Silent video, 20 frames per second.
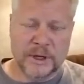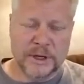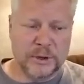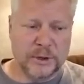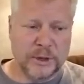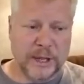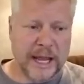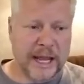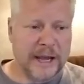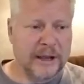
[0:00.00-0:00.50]

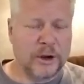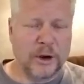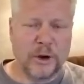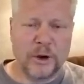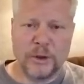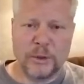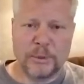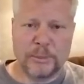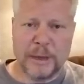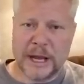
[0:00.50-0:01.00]
You can't
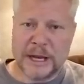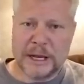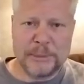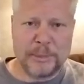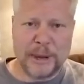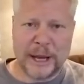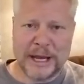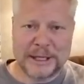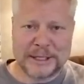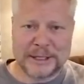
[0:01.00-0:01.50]
call any
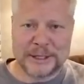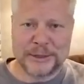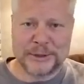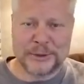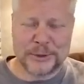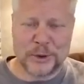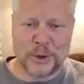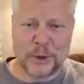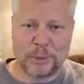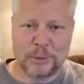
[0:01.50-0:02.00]
pest
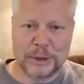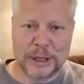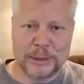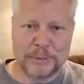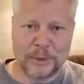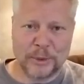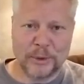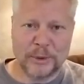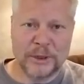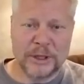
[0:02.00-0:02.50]
control
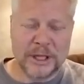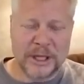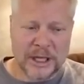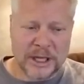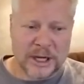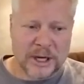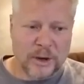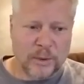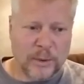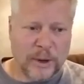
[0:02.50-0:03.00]
people,
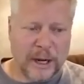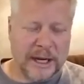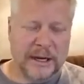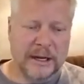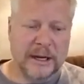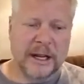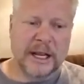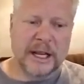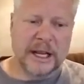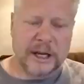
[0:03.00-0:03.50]
right?
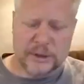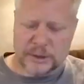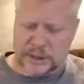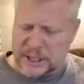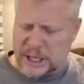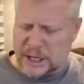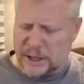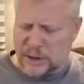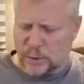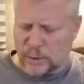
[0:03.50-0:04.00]
Here's
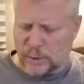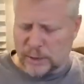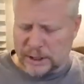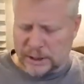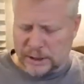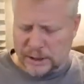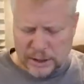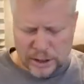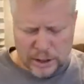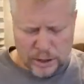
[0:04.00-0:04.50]
another
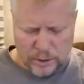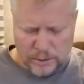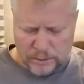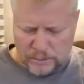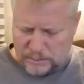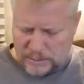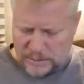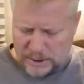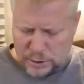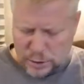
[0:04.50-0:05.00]
one.
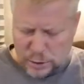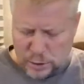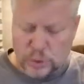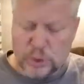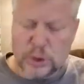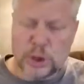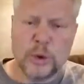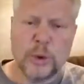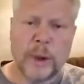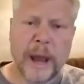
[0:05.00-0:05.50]
Do
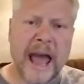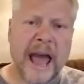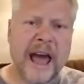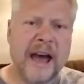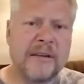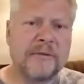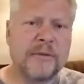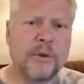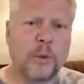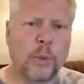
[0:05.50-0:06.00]
you
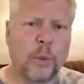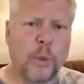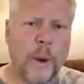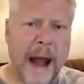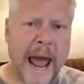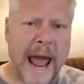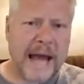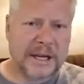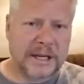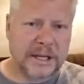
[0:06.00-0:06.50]
have
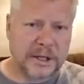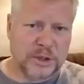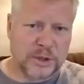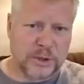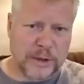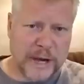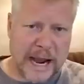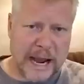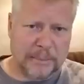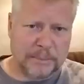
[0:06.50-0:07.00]
rat
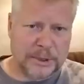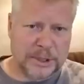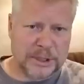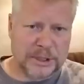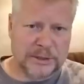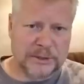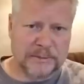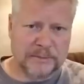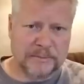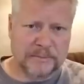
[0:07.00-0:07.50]

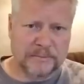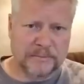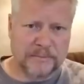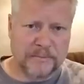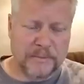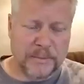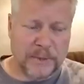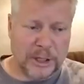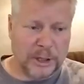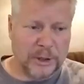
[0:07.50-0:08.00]
traps?
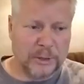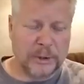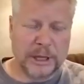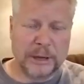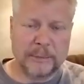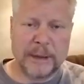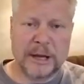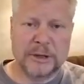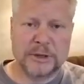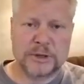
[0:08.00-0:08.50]

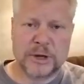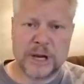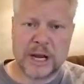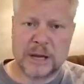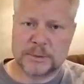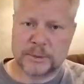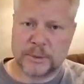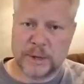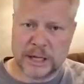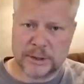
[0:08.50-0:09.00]
Literally, mouse
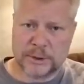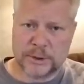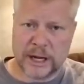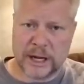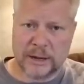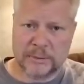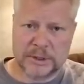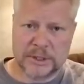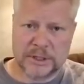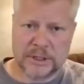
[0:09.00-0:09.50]
traps, rat
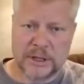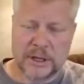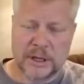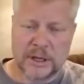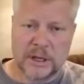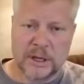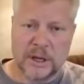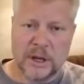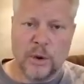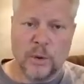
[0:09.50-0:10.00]
traps.
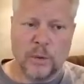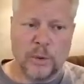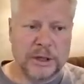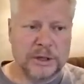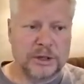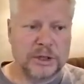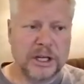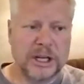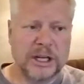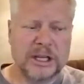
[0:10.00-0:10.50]
When
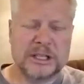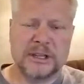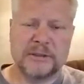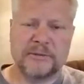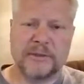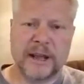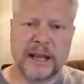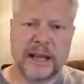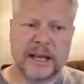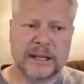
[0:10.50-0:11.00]
shit hits the
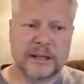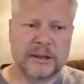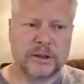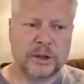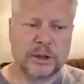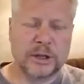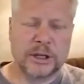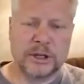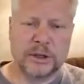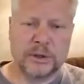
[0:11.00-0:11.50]
fan,
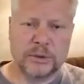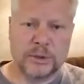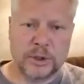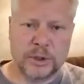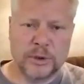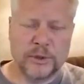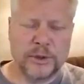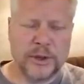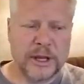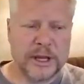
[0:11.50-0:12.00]
they're going to do
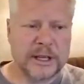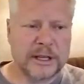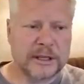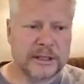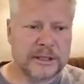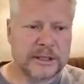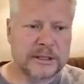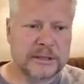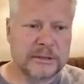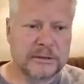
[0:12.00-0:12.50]
two
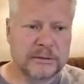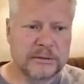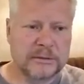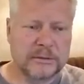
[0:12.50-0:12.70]
things.